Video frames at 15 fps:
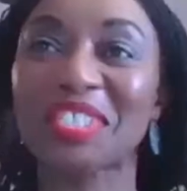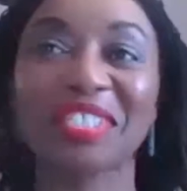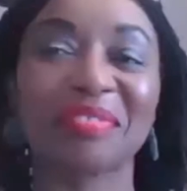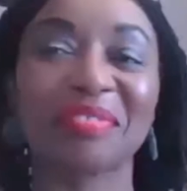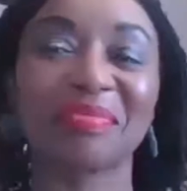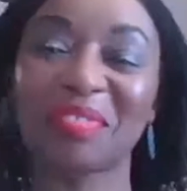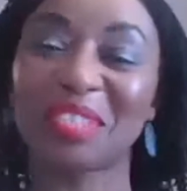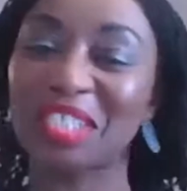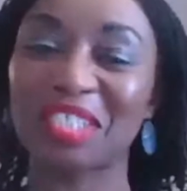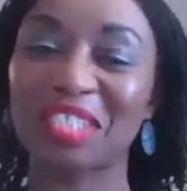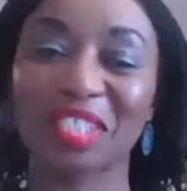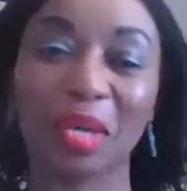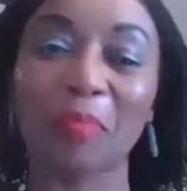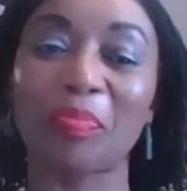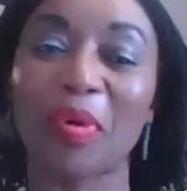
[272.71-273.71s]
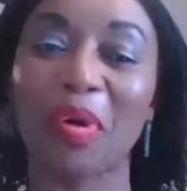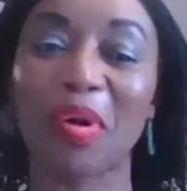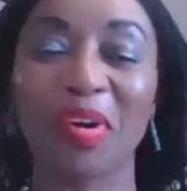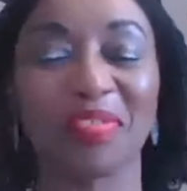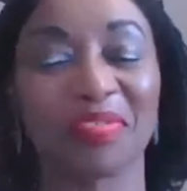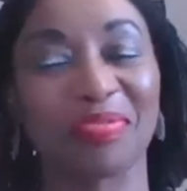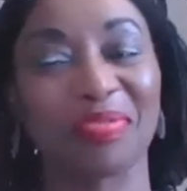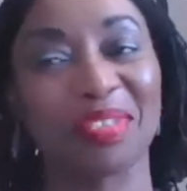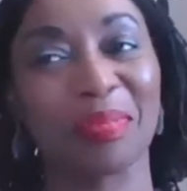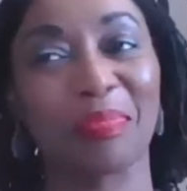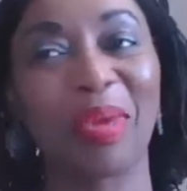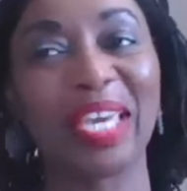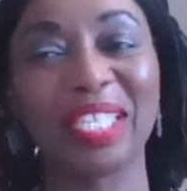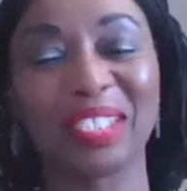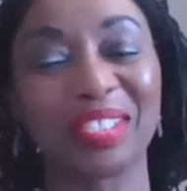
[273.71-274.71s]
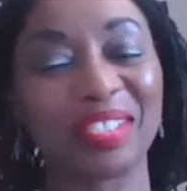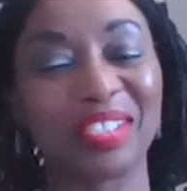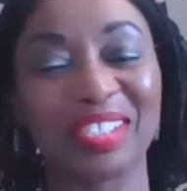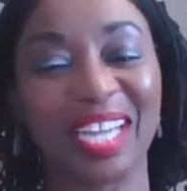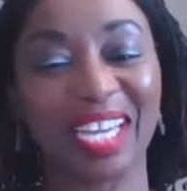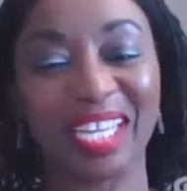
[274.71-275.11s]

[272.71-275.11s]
and just jump off the pages. I can